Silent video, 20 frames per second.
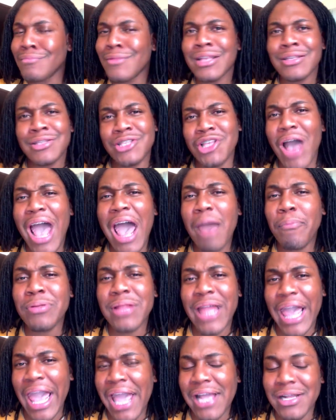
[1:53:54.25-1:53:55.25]
So let
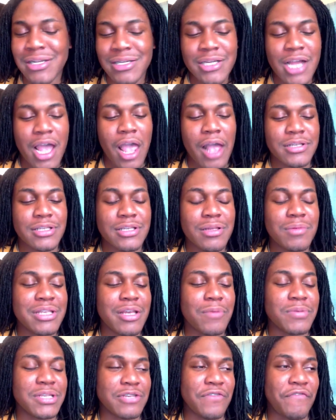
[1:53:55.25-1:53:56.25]
me tell
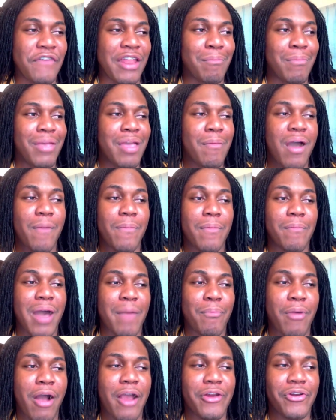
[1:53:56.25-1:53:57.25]
you what's so funny. Me and my
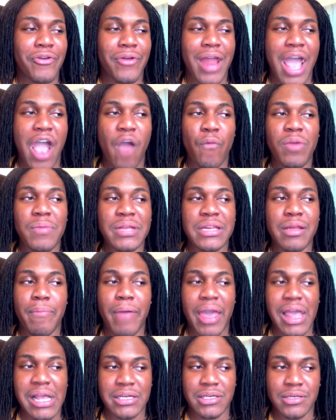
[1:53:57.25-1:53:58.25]
partner and I, we be
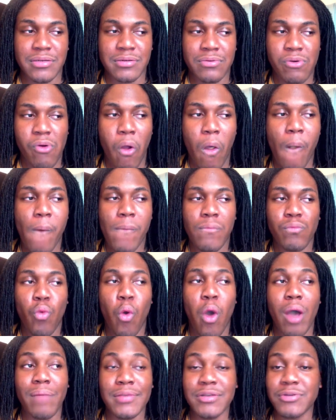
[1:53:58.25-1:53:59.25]
debating
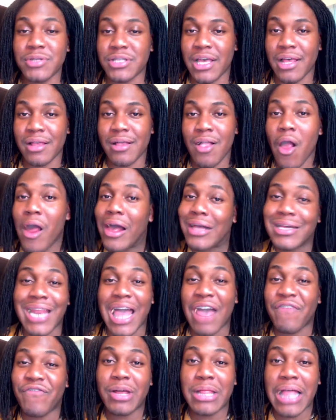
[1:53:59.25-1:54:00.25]
on music. And
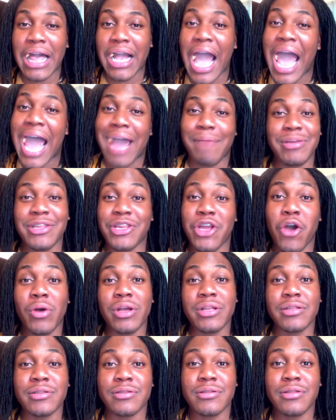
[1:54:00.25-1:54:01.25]
I feel like I be
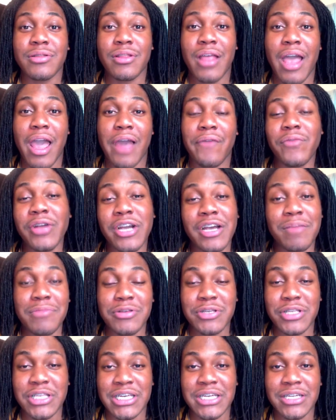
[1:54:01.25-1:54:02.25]
knowing good
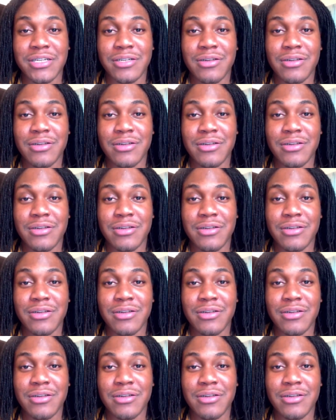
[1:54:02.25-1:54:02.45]
music.